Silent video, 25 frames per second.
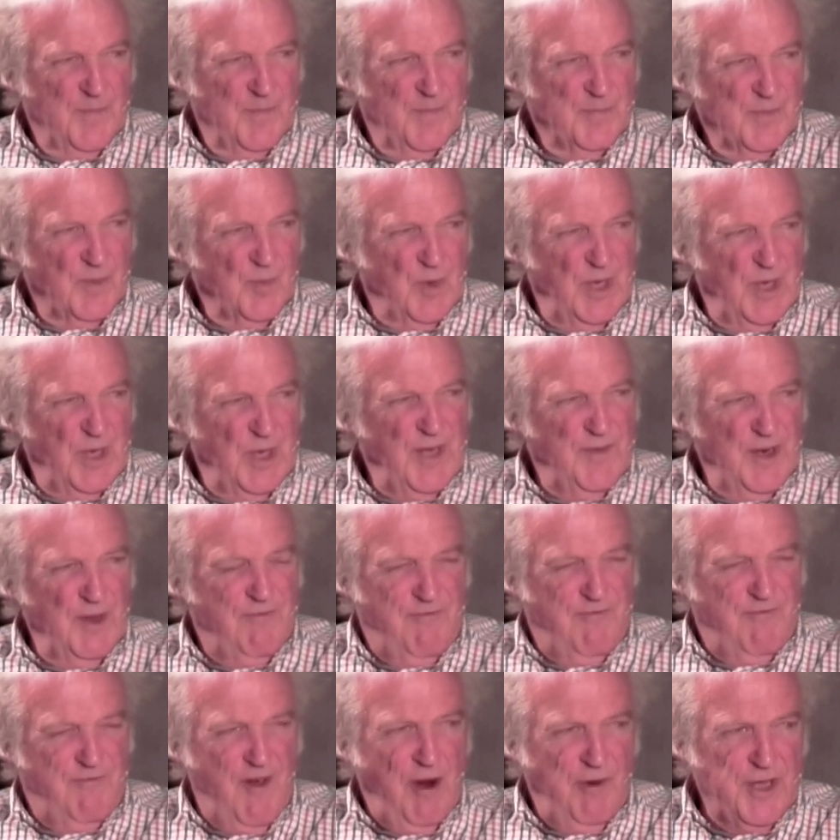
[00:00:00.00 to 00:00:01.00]
We live in a
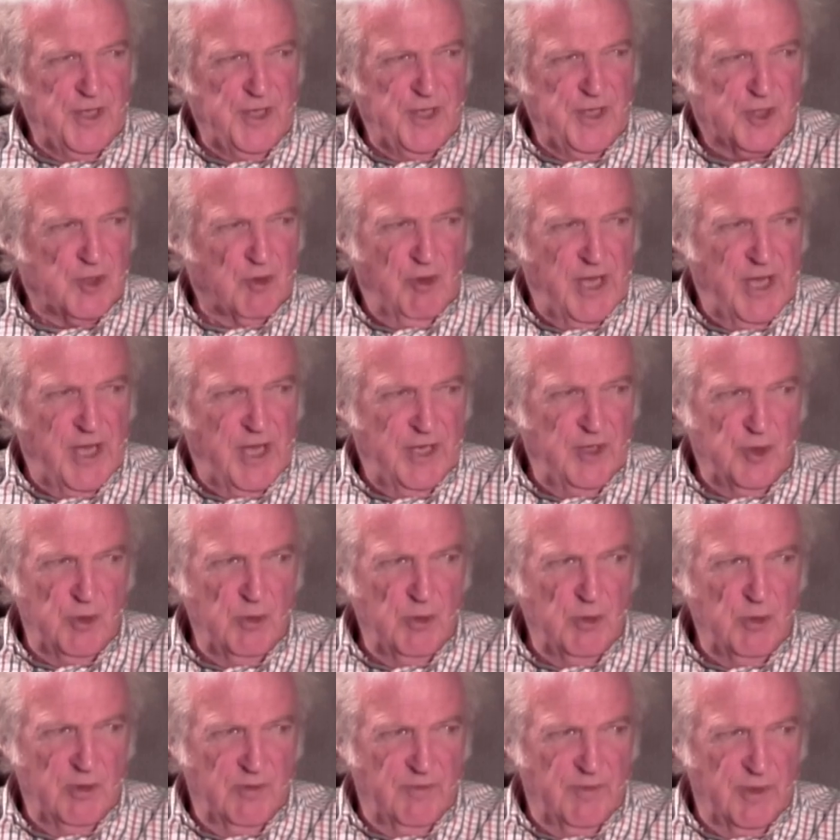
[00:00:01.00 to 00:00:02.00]
very strange
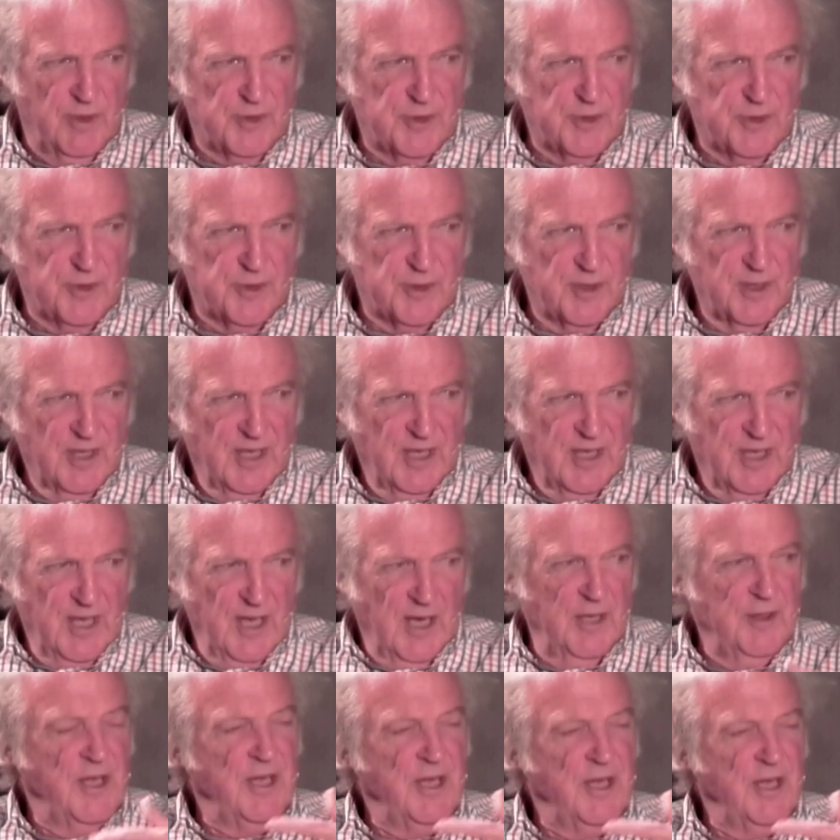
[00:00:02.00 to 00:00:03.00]
universe. Yeah.
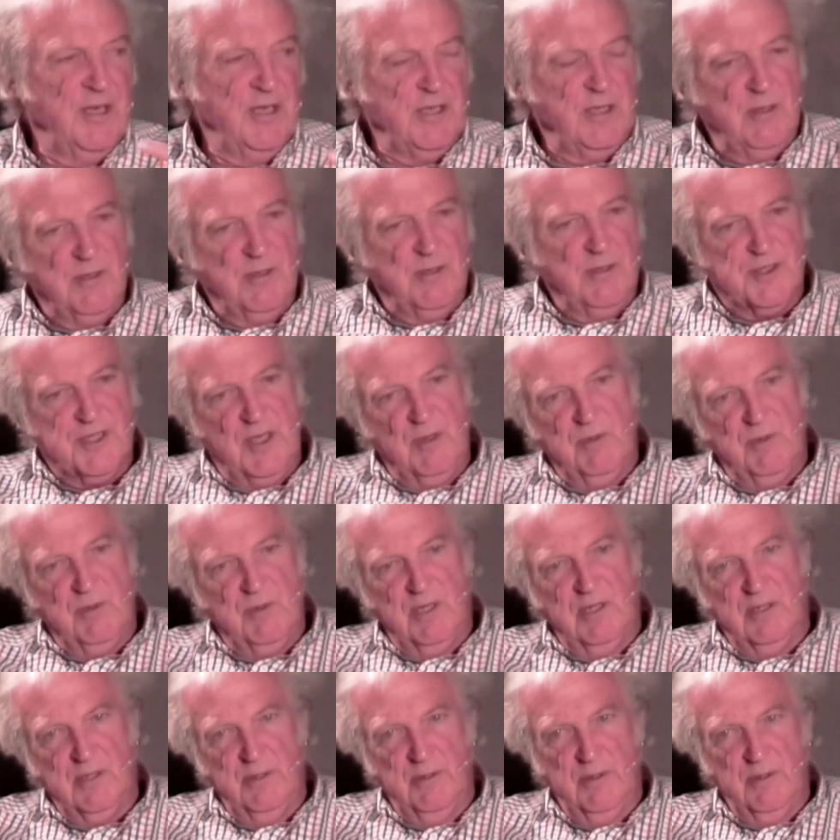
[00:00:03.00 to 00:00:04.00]
And then you say,
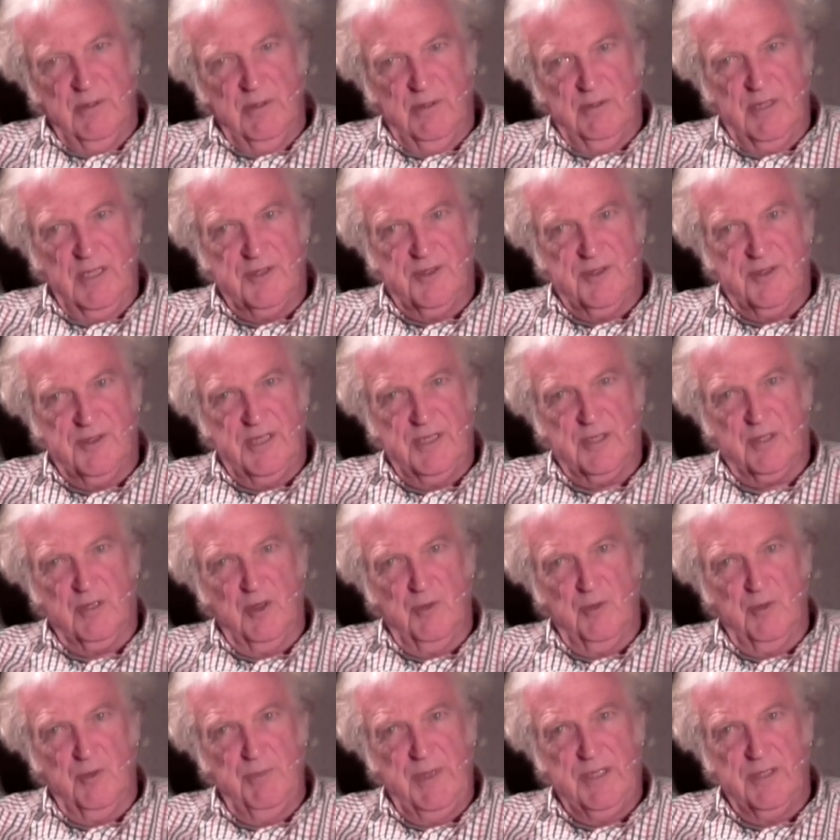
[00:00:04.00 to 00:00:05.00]
well, does this
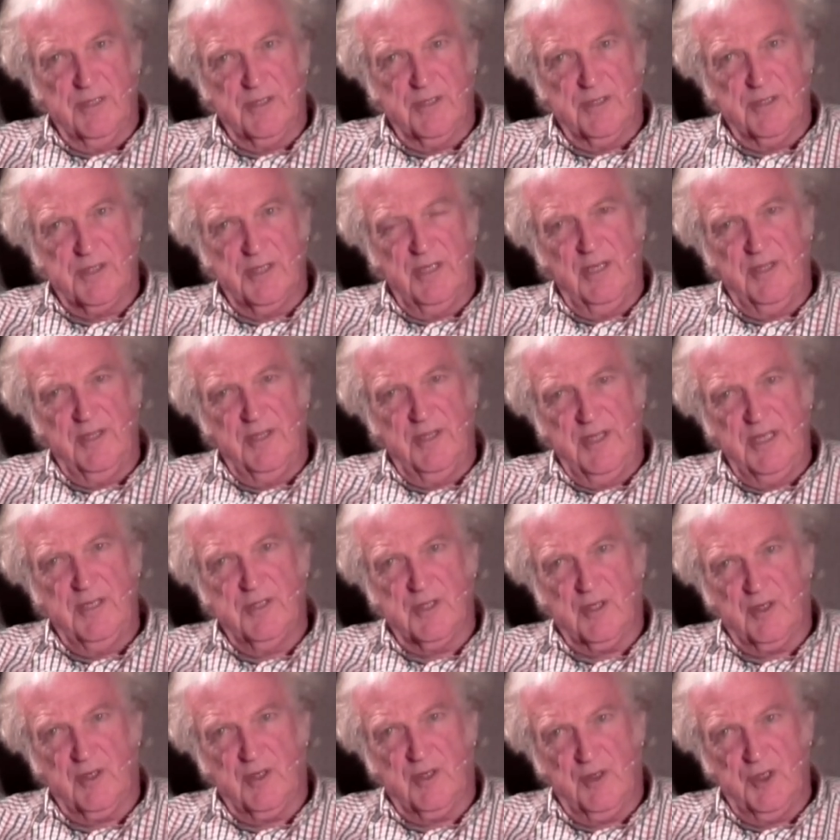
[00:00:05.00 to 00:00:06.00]
God meet us? And I think as
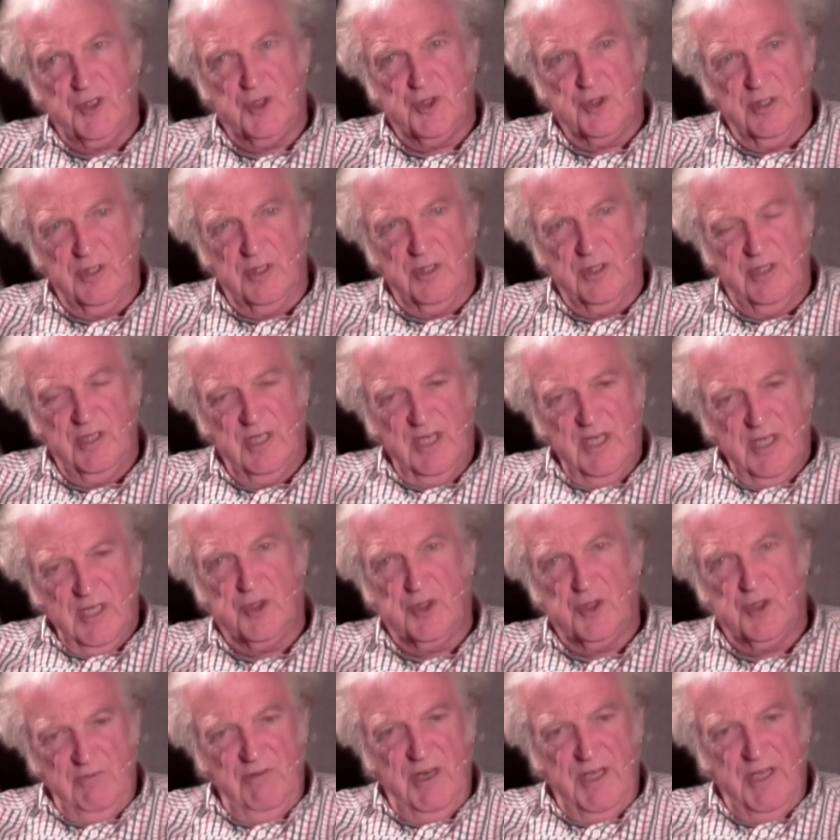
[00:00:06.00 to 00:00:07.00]
a Christian,
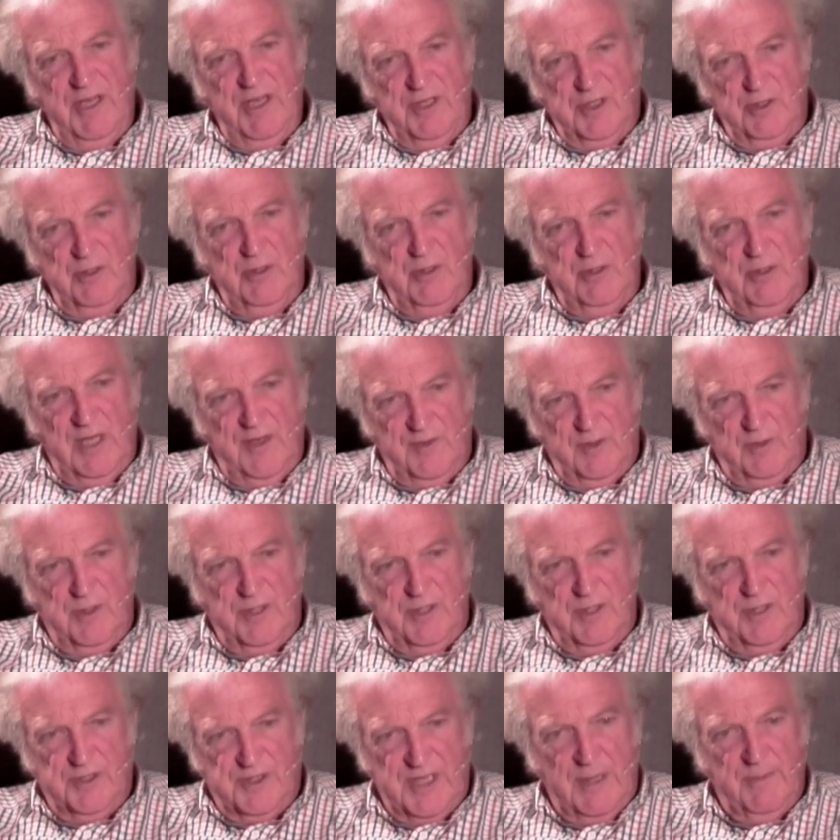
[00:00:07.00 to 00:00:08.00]
you really do have to
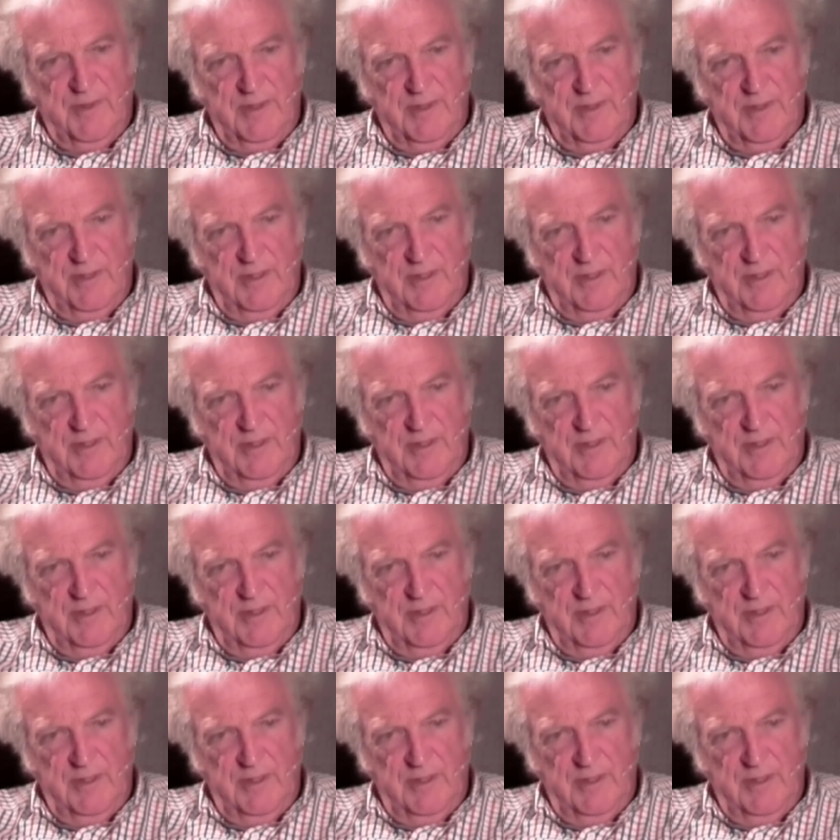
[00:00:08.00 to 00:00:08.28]
examine